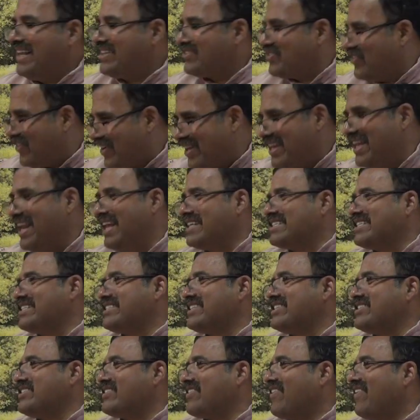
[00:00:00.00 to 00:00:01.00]
it has no real
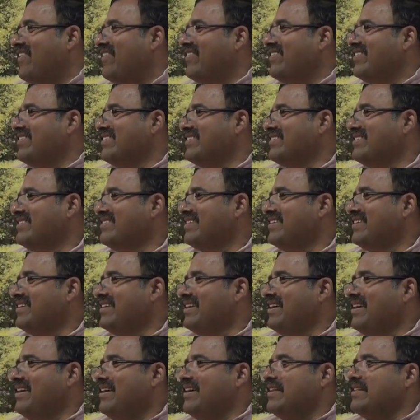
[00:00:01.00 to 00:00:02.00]
existence at all
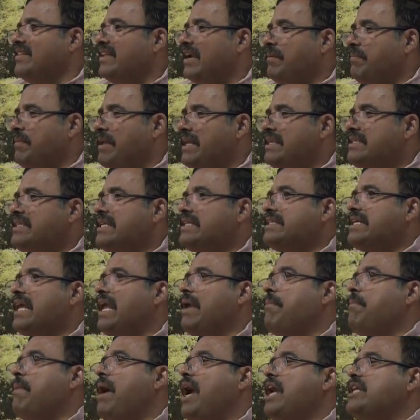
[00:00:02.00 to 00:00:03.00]
that means it's
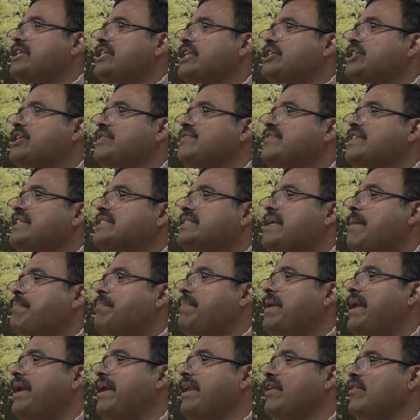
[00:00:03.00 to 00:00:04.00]
an imagination which has
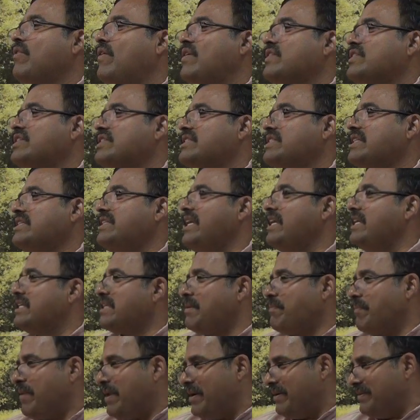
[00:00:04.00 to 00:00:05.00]
appeared in consciousness and
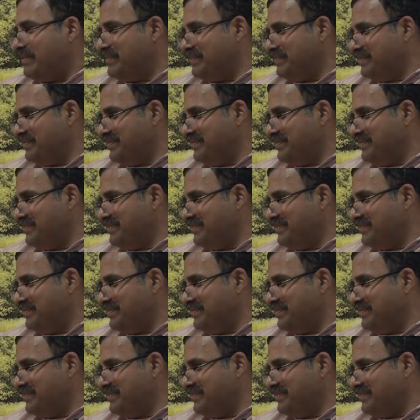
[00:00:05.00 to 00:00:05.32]
disappeared